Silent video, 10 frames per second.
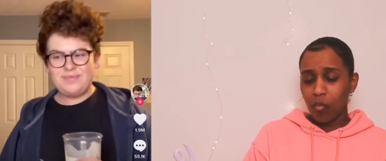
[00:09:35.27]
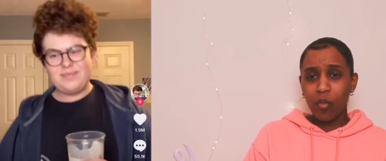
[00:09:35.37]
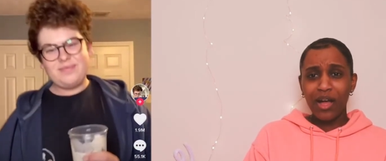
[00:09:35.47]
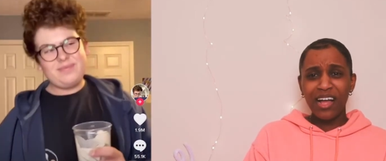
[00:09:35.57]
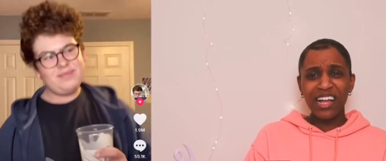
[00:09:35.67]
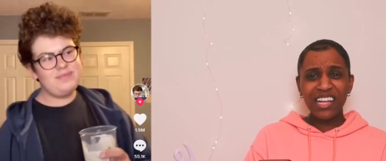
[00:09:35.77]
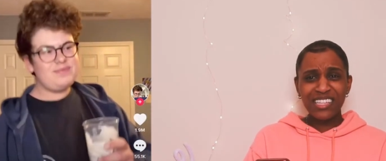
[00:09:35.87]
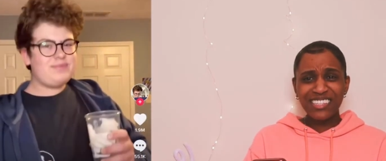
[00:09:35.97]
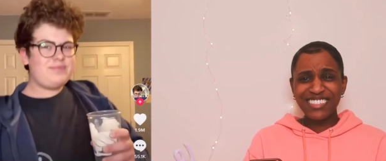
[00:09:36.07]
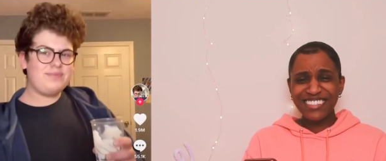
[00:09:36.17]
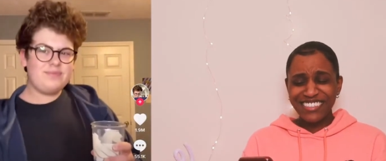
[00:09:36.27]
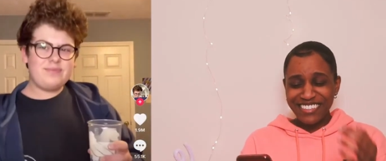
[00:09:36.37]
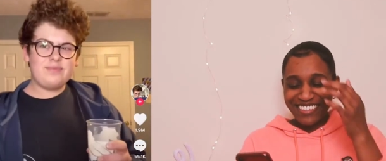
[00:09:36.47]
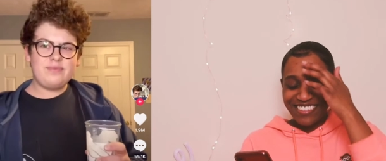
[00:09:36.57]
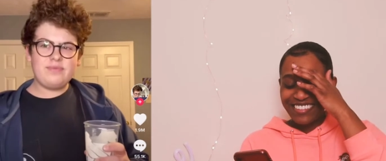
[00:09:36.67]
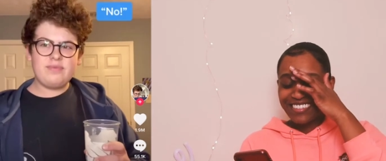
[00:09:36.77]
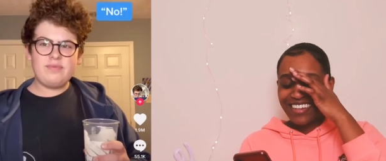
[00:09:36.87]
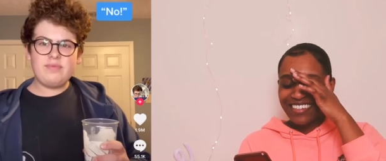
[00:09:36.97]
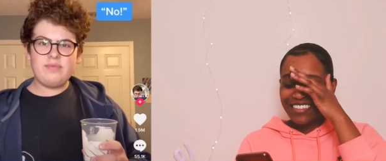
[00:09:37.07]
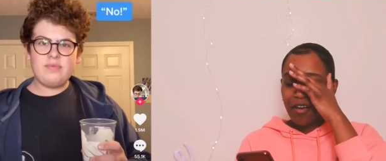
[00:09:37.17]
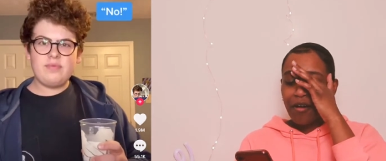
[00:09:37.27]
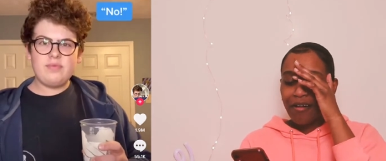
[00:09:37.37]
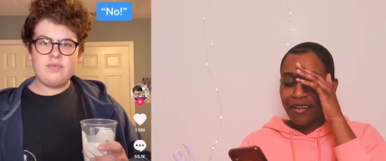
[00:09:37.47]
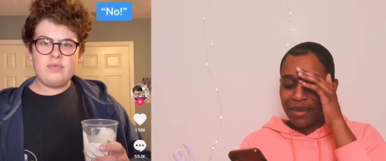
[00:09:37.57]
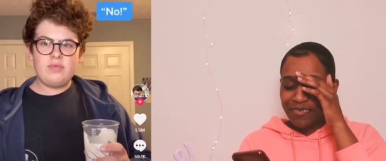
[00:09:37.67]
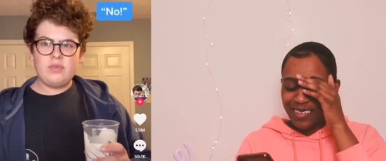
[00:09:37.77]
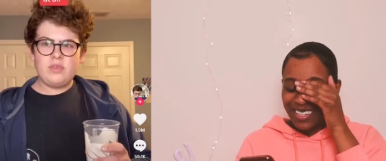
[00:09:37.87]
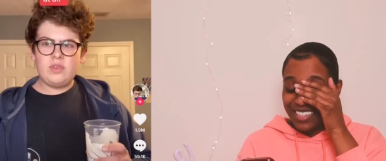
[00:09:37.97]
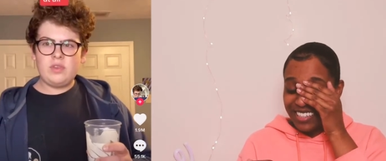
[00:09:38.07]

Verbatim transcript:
Speaker 1: What? This guy's the only one.